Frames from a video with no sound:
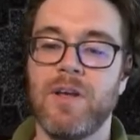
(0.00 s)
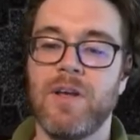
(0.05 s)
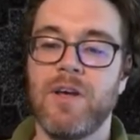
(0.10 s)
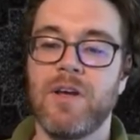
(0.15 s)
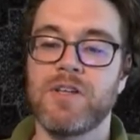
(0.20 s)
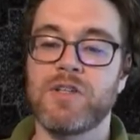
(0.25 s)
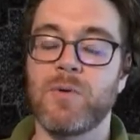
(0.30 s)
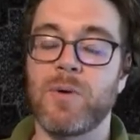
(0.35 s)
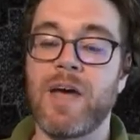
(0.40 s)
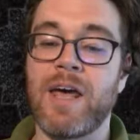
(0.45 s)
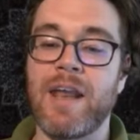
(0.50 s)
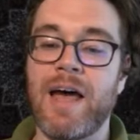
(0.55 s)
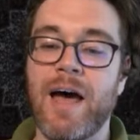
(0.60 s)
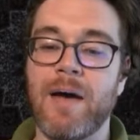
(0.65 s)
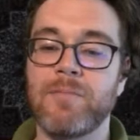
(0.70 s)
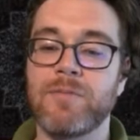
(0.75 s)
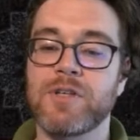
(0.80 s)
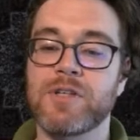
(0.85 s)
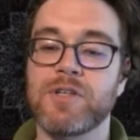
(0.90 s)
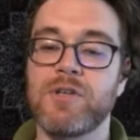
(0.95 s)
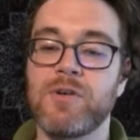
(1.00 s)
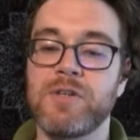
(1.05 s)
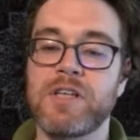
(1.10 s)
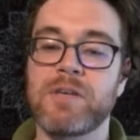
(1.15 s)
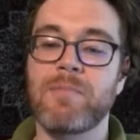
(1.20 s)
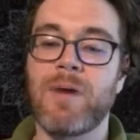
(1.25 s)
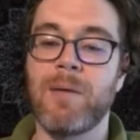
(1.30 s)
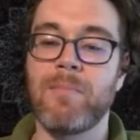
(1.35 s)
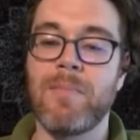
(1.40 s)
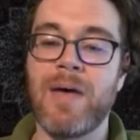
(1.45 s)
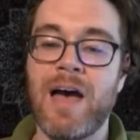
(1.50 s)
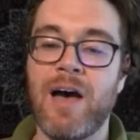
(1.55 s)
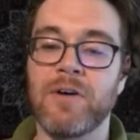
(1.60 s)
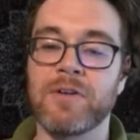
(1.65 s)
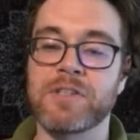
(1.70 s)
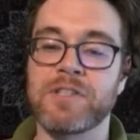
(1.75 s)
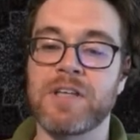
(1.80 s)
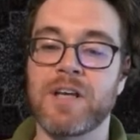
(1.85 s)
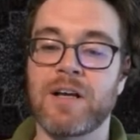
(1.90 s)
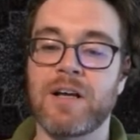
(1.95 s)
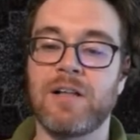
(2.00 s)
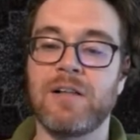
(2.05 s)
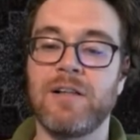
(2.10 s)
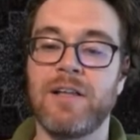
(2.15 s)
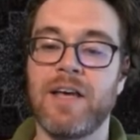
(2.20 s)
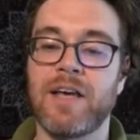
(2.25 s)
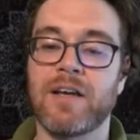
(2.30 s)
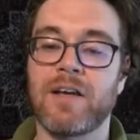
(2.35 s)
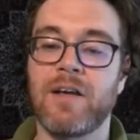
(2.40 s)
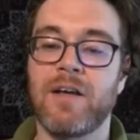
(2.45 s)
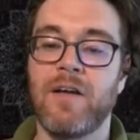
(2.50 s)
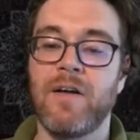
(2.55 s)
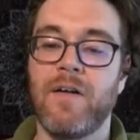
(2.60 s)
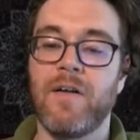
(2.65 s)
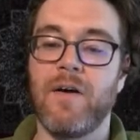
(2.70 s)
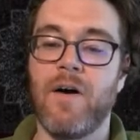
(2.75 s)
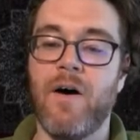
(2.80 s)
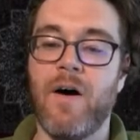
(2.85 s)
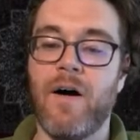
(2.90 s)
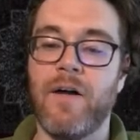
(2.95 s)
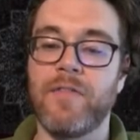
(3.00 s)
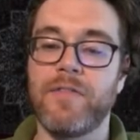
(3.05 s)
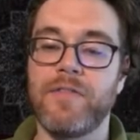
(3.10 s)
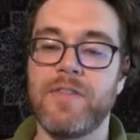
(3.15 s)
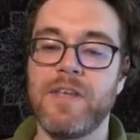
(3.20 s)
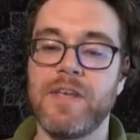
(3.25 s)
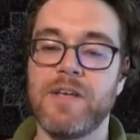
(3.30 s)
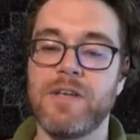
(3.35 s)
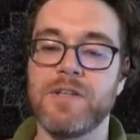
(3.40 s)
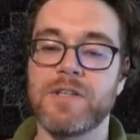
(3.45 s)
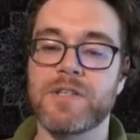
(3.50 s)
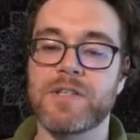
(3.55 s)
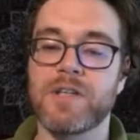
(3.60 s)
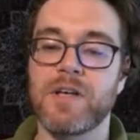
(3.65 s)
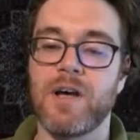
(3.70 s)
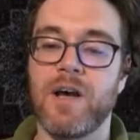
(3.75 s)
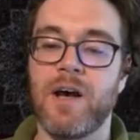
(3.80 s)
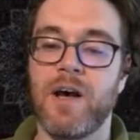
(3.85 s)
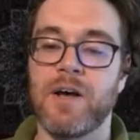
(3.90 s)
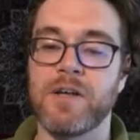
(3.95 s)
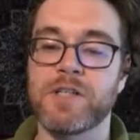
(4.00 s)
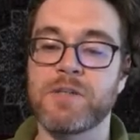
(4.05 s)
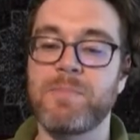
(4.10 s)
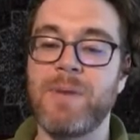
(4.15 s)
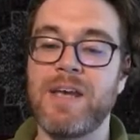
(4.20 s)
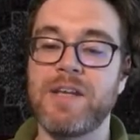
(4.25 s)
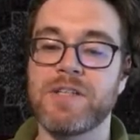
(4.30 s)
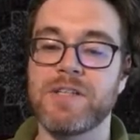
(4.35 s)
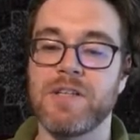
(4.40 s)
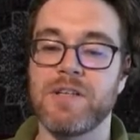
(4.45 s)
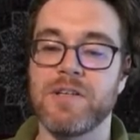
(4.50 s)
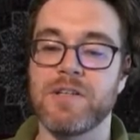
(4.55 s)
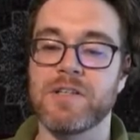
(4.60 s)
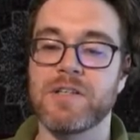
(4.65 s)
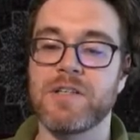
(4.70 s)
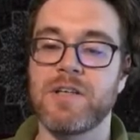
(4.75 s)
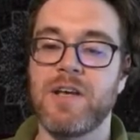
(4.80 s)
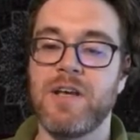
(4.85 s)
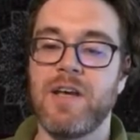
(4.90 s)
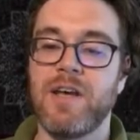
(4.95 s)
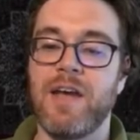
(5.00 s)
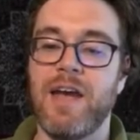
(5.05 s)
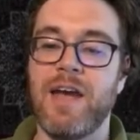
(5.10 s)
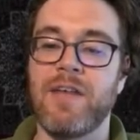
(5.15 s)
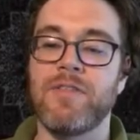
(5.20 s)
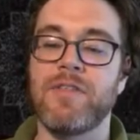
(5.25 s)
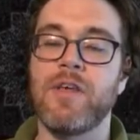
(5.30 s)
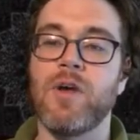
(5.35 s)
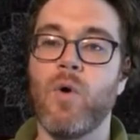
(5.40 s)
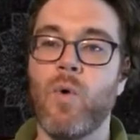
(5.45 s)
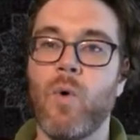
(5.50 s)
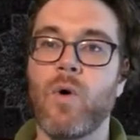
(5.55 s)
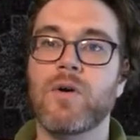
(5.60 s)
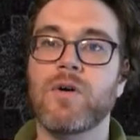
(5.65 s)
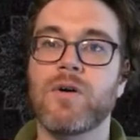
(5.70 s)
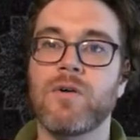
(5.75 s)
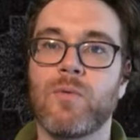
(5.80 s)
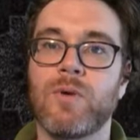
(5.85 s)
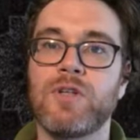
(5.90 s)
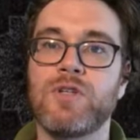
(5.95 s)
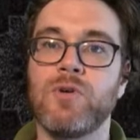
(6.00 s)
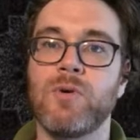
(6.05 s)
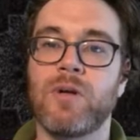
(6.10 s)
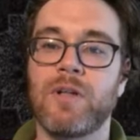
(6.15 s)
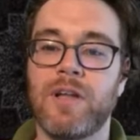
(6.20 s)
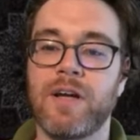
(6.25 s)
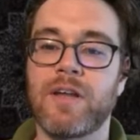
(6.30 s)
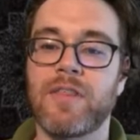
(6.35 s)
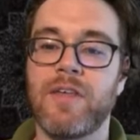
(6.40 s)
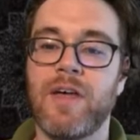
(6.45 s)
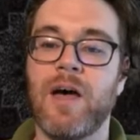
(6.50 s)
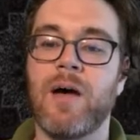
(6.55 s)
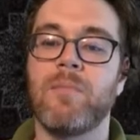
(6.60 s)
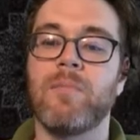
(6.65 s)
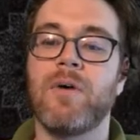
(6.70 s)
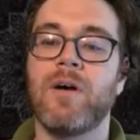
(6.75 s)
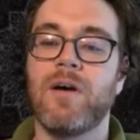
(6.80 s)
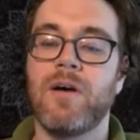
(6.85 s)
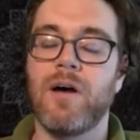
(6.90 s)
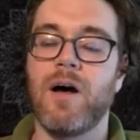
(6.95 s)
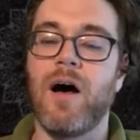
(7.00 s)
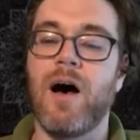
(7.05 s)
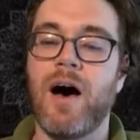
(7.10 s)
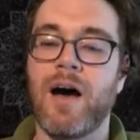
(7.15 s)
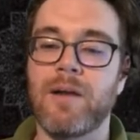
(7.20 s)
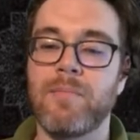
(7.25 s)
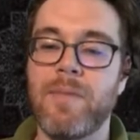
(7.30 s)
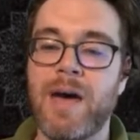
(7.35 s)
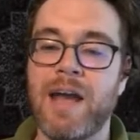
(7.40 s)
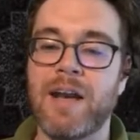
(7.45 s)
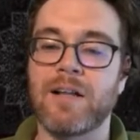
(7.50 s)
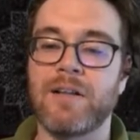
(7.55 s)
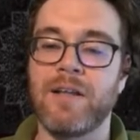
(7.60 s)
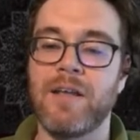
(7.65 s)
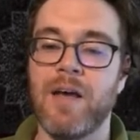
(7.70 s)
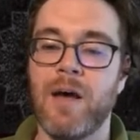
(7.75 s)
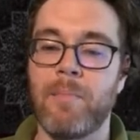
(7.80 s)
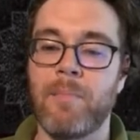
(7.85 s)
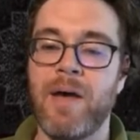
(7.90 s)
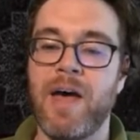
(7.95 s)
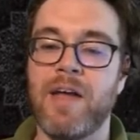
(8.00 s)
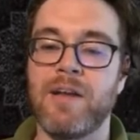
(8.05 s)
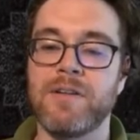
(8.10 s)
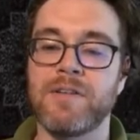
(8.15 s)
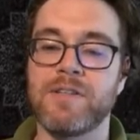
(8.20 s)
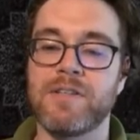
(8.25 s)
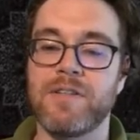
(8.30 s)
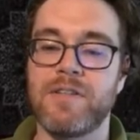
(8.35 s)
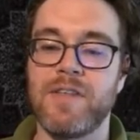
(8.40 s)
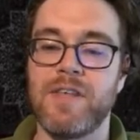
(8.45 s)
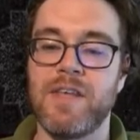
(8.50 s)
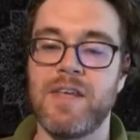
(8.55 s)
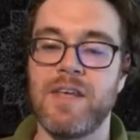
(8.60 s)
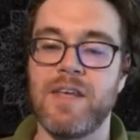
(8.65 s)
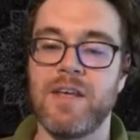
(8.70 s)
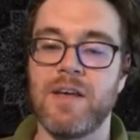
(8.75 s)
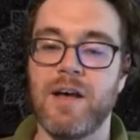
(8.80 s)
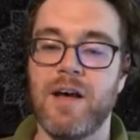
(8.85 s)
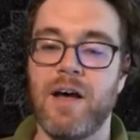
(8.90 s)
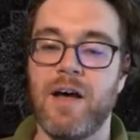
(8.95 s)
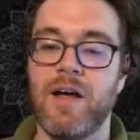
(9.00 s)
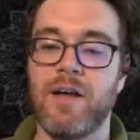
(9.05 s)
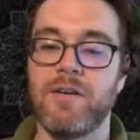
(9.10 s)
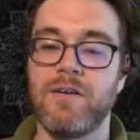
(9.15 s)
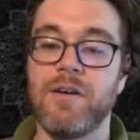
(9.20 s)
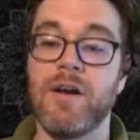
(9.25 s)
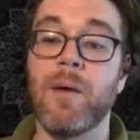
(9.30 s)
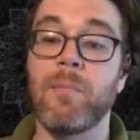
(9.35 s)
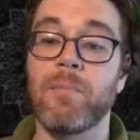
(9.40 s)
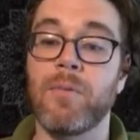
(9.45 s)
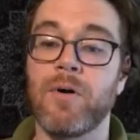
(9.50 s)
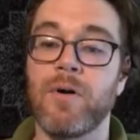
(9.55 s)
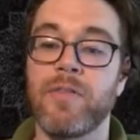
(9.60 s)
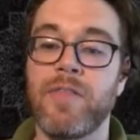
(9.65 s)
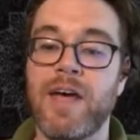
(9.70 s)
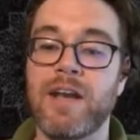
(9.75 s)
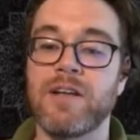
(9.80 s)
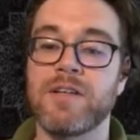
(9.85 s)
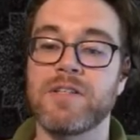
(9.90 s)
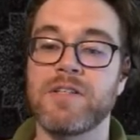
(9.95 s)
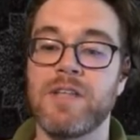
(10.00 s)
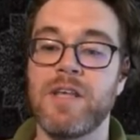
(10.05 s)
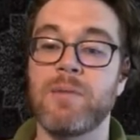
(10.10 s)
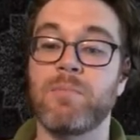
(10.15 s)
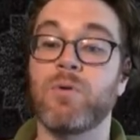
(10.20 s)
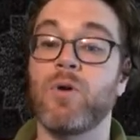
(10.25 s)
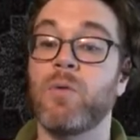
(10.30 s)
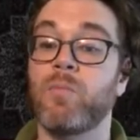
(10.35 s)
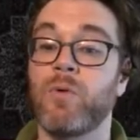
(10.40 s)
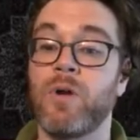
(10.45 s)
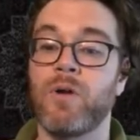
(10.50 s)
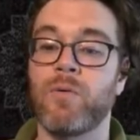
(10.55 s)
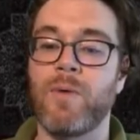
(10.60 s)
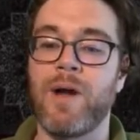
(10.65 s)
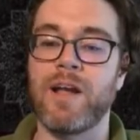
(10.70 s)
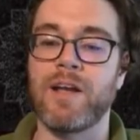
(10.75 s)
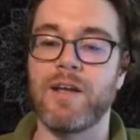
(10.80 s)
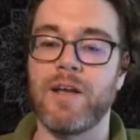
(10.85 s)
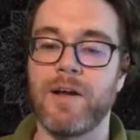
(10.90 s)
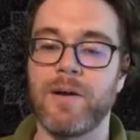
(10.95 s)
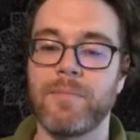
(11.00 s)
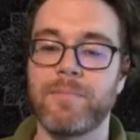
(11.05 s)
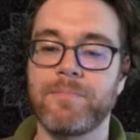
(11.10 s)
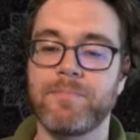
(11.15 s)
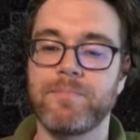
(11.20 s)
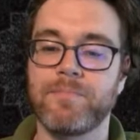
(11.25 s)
So again, I'm just using my mouse to click on these spaces, and the order in which you click them automatically appends the number that is the appropriate ranking.